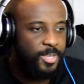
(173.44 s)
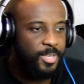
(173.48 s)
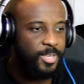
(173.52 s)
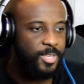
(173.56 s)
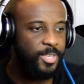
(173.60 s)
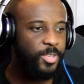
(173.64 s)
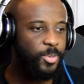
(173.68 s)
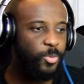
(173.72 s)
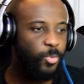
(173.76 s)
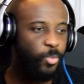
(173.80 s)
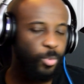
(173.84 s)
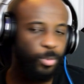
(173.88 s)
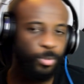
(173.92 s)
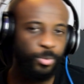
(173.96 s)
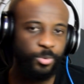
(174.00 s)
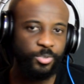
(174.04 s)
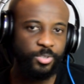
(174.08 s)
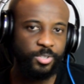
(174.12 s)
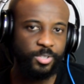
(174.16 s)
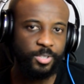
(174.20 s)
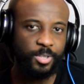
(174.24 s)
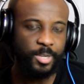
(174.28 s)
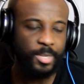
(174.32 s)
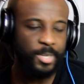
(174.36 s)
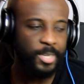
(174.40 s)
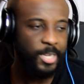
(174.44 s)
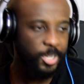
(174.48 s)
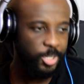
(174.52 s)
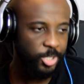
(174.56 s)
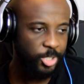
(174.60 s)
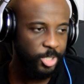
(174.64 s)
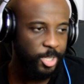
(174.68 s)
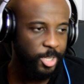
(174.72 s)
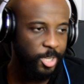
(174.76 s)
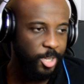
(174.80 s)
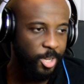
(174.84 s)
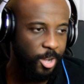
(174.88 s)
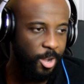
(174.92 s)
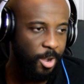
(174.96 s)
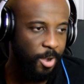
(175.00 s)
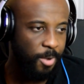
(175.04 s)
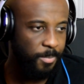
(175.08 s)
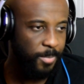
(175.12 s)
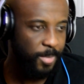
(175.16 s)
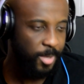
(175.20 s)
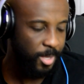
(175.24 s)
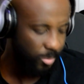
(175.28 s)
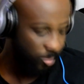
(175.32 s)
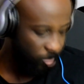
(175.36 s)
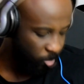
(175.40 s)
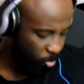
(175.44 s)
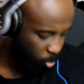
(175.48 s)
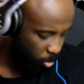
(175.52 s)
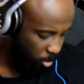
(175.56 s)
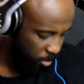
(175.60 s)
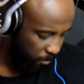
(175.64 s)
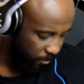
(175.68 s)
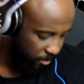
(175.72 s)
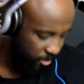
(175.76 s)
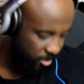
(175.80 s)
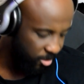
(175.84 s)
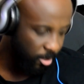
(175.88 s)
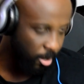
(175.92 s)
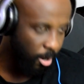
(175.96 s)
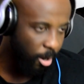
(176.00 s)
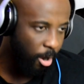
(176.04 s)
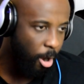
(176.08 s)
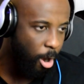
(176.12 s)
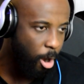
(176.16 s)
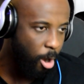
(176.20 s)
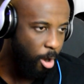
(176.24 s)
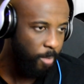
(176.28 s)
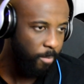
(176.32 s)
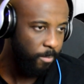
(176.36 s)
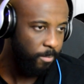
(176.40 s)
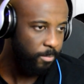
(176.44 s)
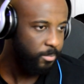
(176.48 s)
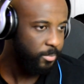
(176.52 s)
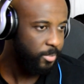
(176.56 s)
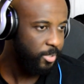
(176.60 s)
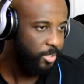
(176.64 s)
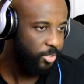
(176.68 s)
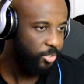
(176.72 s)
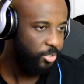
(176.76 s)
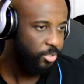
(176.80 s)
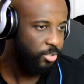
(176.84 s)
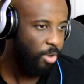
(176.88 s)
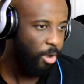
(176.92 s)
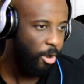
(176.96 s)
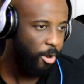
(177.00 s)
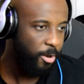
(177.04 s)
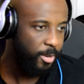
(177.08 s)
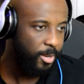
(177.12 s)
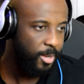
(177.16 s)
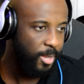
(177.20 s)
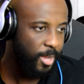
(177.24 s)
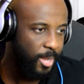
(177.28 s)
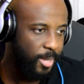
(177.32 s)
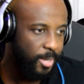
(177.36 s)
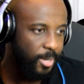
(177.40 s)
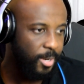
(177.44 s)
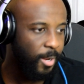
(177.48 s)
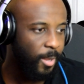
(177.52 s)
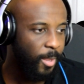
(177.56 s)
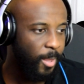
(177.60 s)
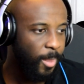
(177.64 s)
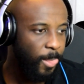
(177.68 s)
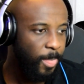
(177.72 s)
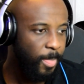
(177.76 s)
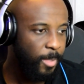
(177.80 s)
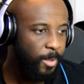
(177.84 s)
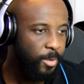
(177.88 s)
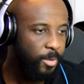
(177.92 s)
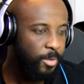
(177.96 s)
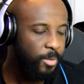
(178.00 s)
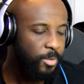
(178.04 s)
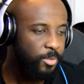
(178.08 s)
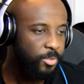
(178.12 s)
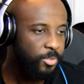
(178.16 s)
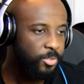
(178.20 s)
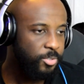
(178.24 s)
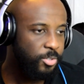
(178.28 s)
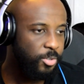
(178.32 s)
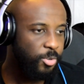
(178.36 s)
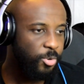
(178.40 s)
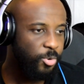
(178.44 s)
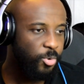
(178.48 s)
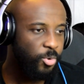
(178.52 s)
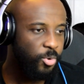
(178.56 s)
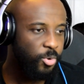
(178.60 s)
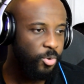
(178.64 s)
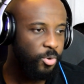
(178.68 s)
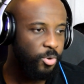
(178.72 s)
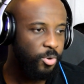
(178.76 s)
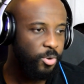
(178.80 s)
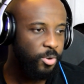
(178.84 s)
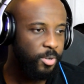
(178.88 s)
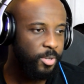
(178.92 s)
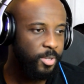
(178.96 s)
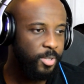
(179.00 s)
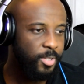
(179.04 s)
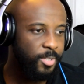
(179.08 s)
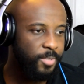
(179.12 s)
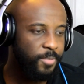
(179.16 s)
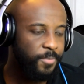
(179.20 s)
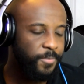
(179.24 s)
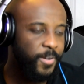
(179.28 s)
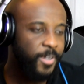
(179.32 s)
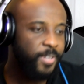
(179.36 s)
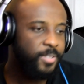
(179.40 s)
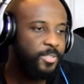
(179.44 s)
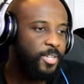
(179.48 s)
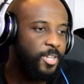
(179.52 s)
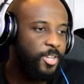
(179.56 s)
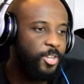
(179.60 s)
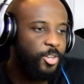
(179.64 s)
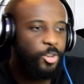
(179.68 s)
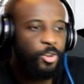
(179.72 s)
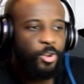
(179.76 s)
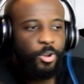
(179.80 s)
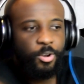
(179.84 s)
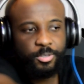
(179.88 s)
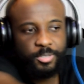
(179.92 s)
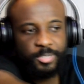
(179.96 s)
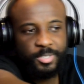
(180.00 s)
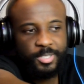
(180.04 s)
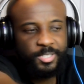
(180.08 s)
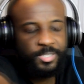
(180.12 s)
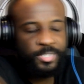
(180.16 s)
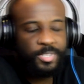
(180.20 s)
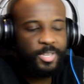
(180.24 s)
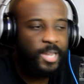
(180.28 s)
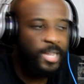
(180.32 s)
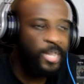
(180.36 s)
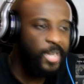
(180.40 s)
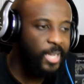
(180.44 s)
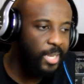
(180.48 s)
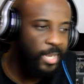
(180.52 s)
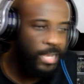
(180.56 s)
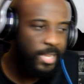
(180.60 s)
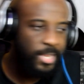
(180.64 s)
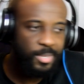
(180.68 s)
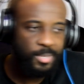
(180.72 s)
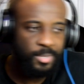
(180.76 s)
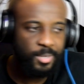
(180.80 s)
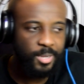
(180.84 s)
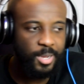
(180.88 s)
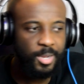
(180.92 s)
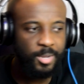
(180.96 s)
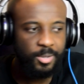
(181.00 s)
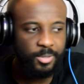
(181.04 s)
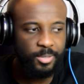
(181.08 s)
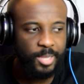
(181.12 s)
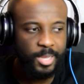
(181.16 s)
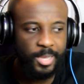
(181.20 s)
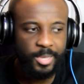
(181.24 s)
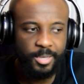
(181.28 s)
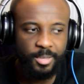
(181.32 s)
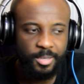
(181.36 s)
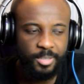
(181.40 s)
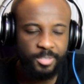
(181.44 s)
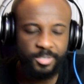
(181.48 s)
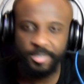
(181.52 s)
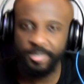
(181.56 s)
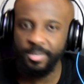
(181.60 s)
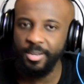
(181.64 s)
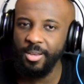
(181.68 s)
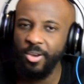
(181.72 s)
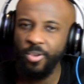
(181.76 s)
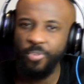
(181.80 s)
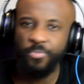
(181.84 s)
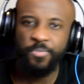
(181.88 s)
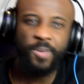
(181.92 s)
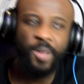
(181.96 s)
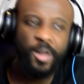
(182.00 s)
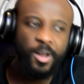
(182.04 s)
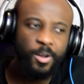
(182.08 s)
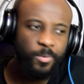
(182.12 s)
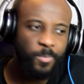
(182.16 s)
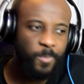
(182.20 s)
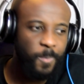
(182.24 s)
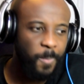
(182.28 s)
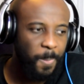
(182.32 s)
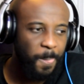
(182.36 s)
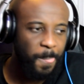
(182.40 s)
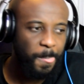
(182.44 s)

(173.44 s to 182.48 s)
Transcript: he was literally coming with his arm this side, and so the fact that he knocked this guy clean out, like, is there not a foul?